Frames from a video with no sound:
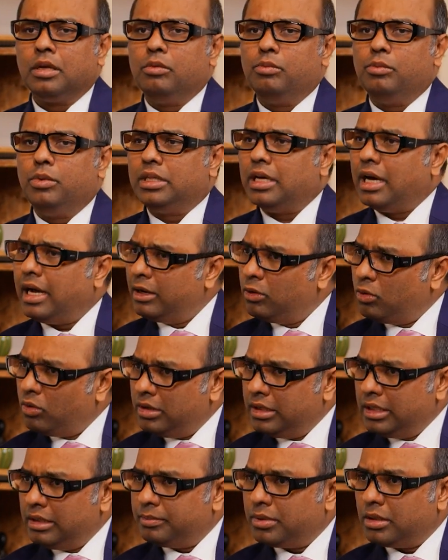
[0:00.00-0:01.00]
with high
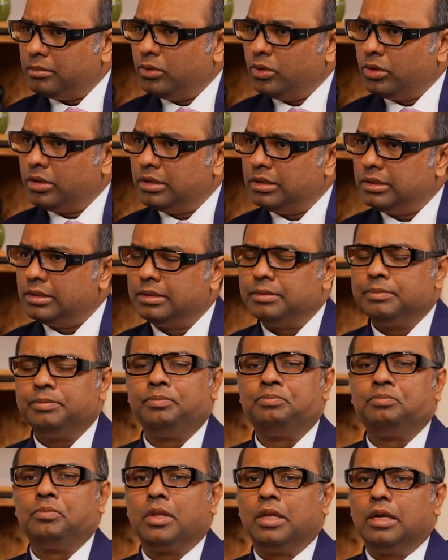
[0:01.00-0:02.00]
quality promoters.
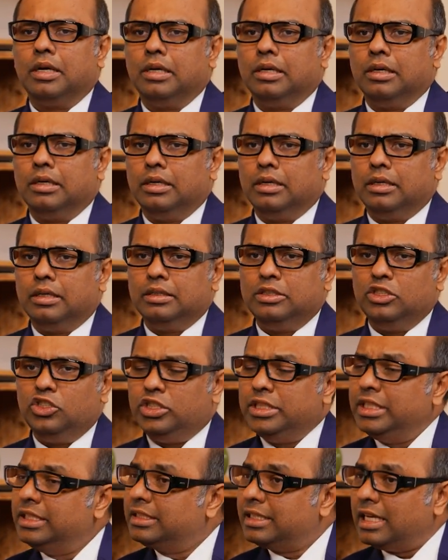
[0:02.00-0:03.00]

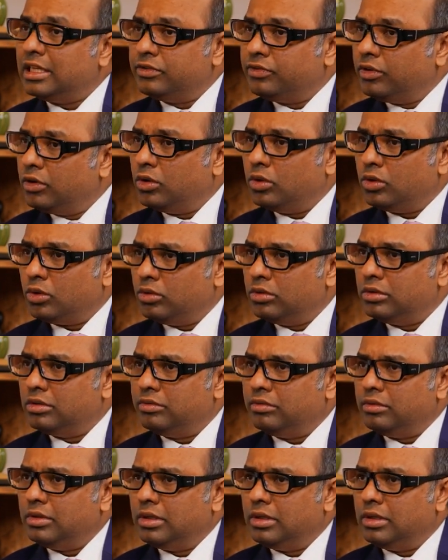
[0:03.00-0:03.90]
G stands for growth,